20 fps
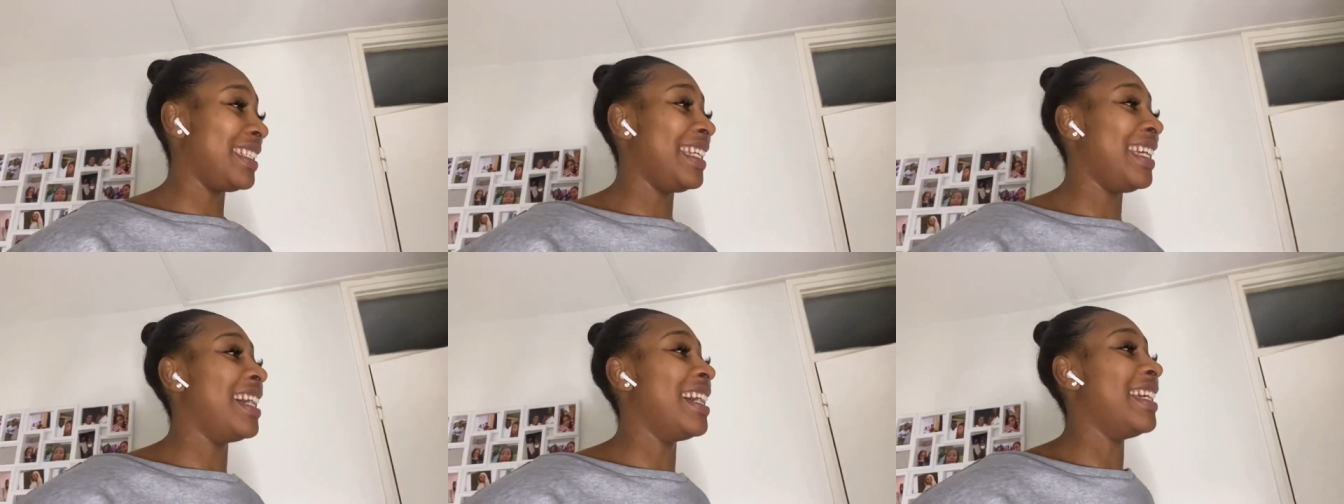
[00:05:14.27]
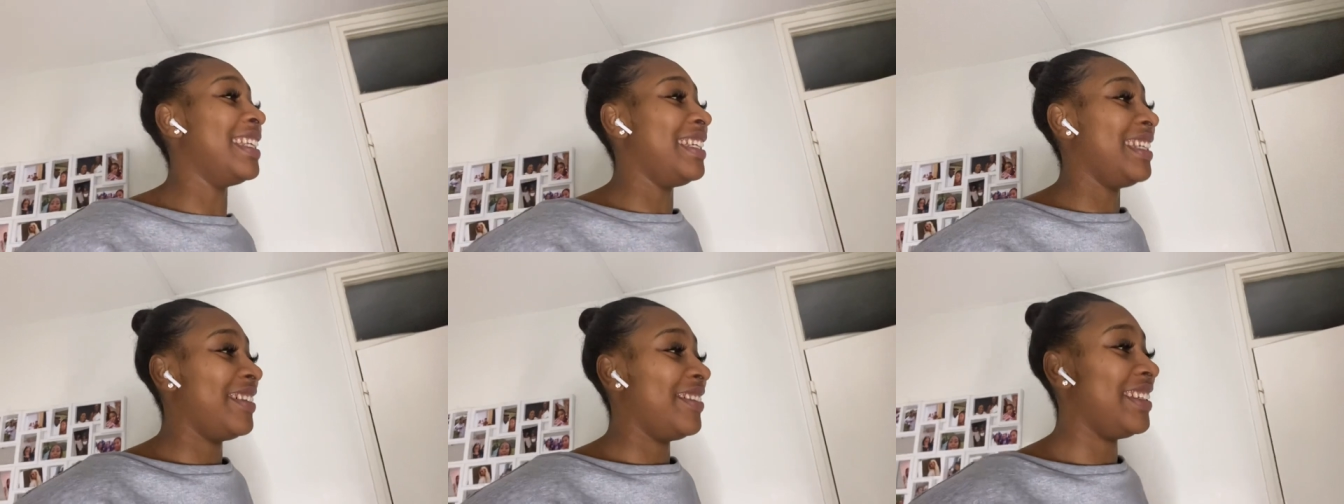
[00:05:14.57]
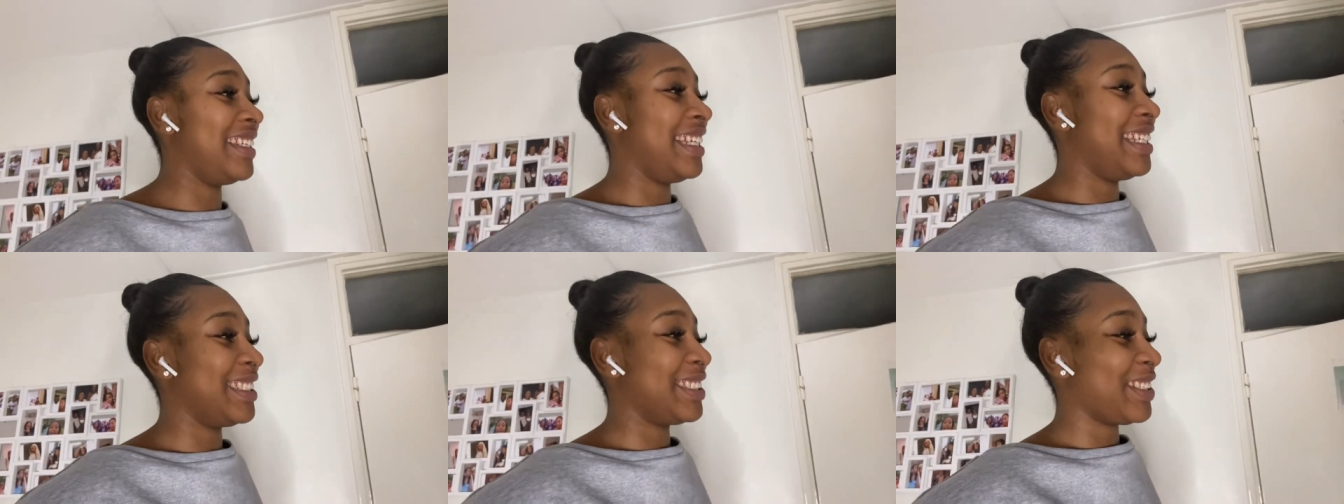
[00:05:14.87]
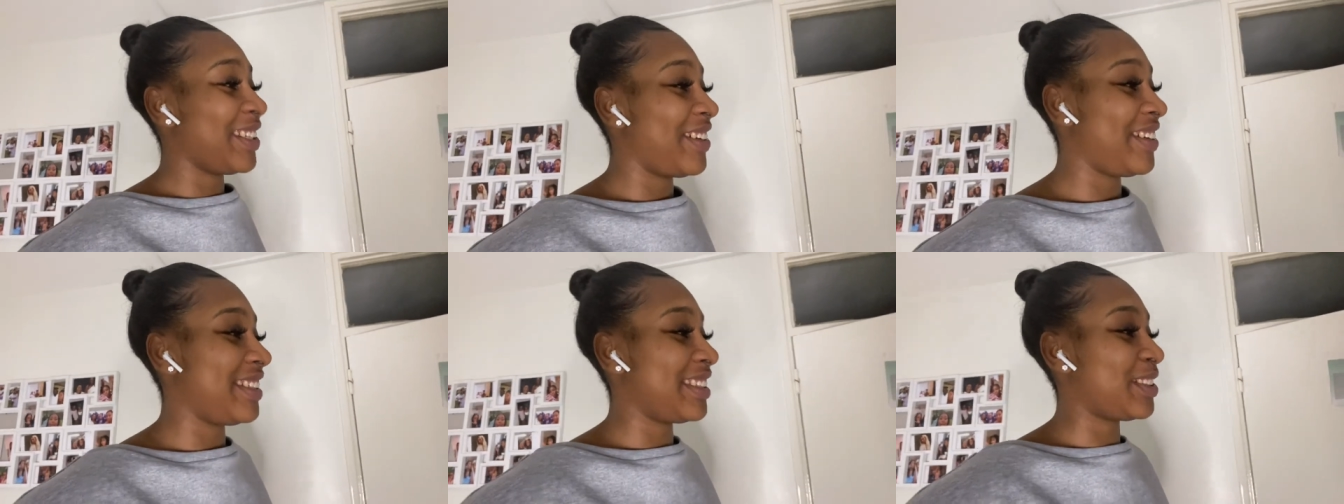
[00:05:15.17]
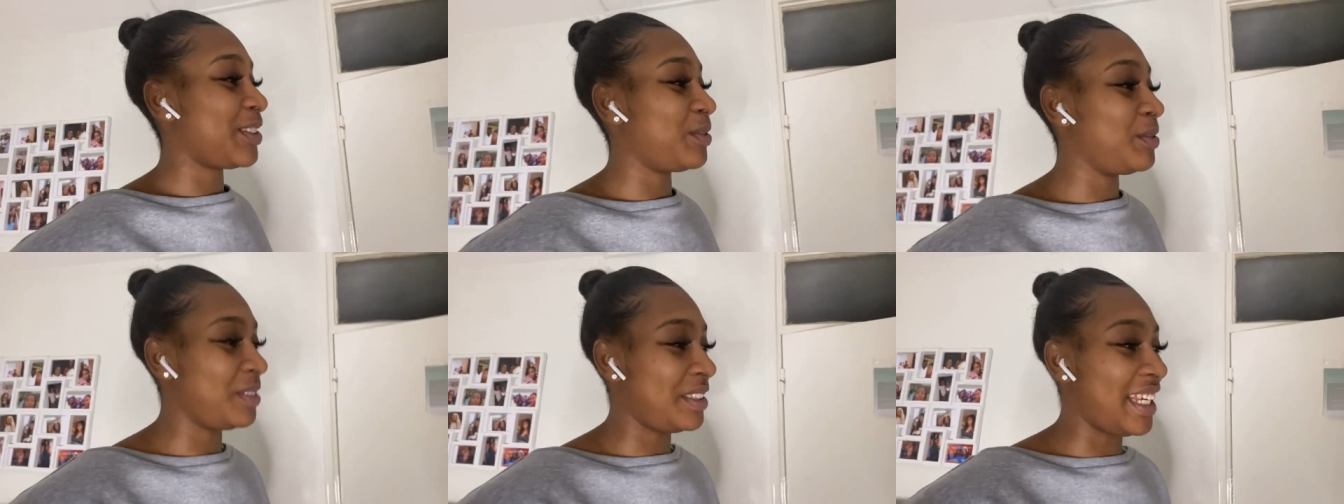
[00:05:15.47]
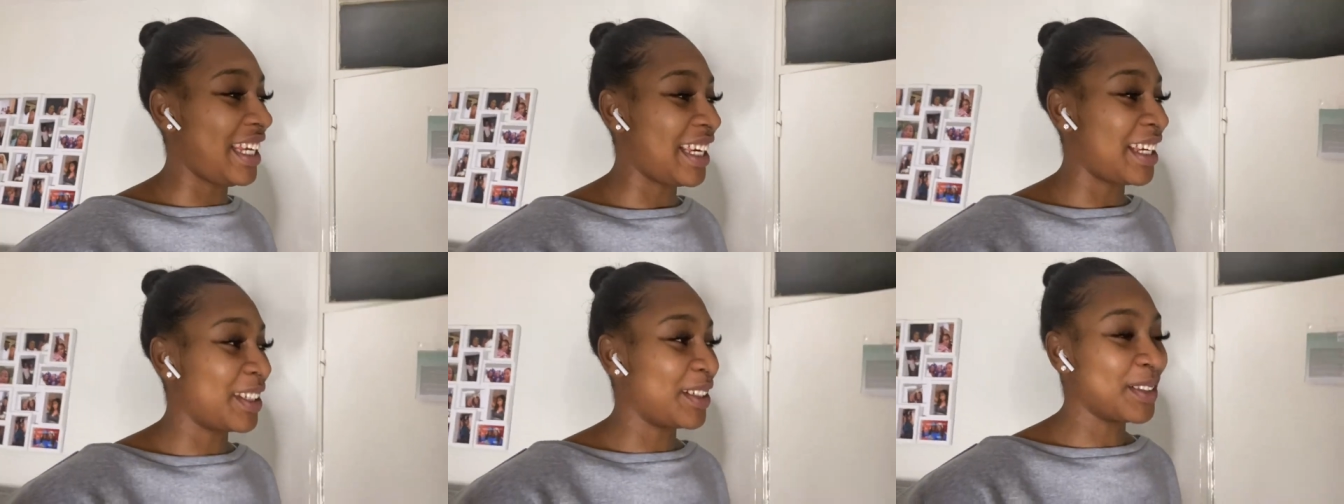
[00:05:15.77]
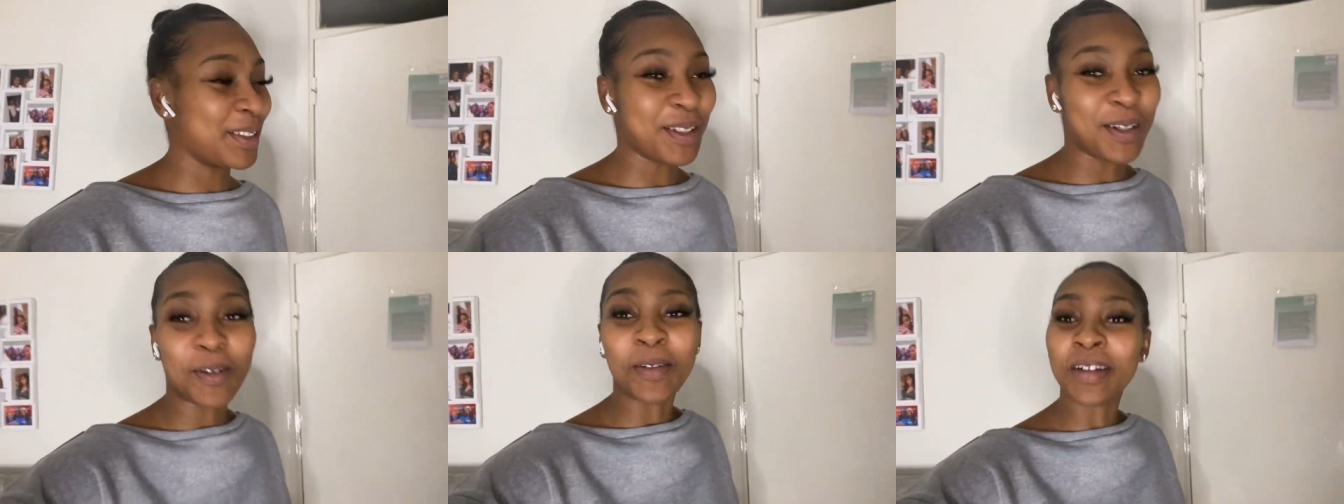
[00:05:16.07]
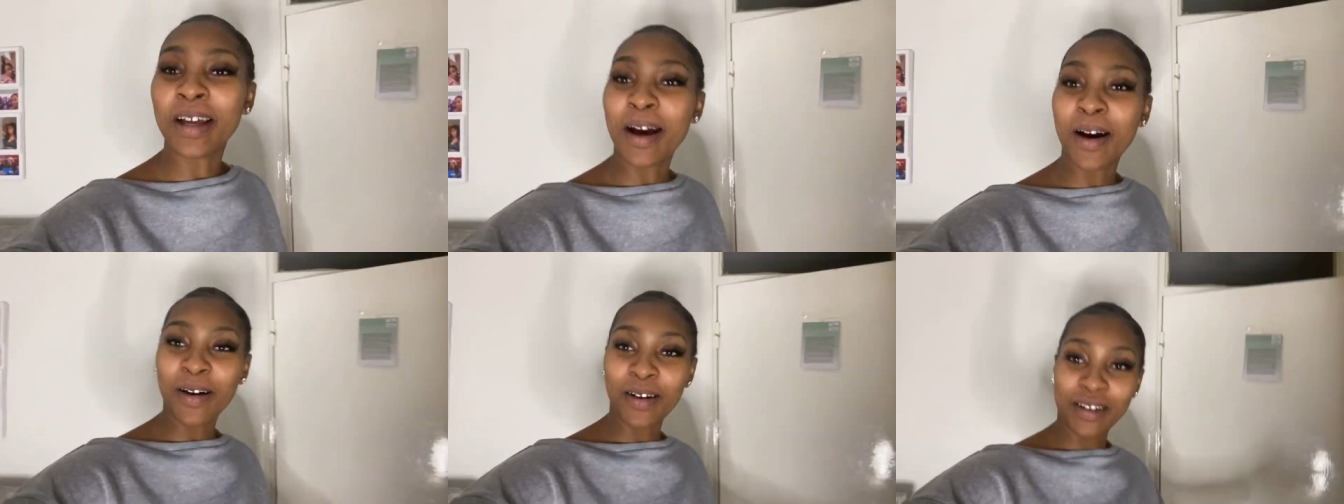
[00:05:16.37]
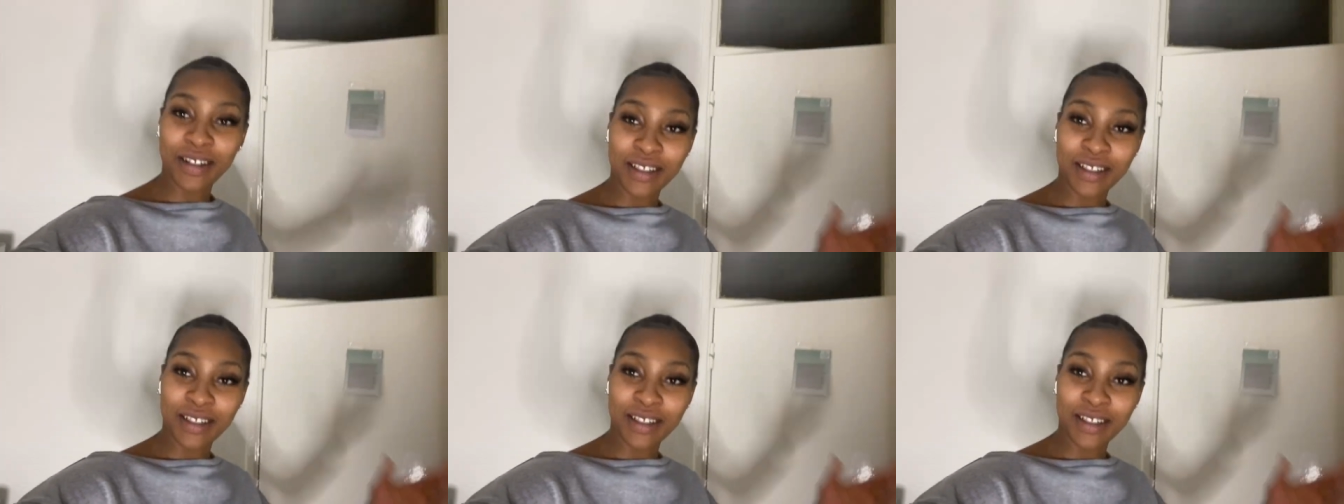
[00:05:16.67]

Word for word: earlier in it, so it's all taken a toll now.